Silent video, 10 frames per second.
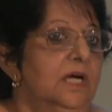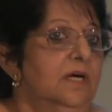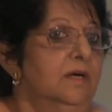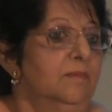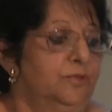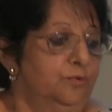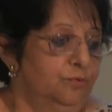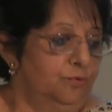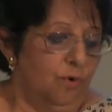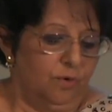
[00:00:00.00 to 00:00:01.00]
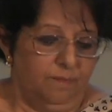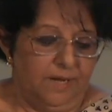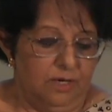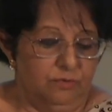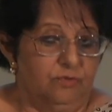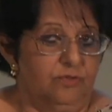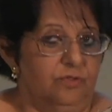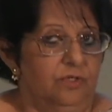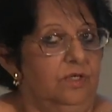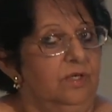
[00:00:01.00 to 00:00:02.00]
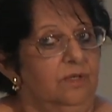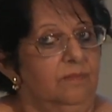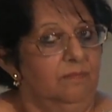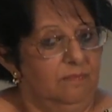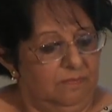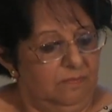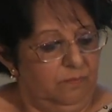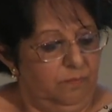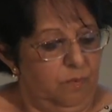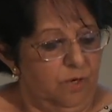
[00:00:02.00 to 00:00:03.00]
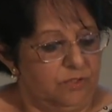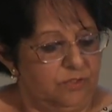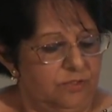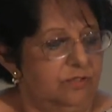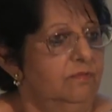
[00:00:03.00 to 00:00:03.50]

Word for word: um, to talk about um, what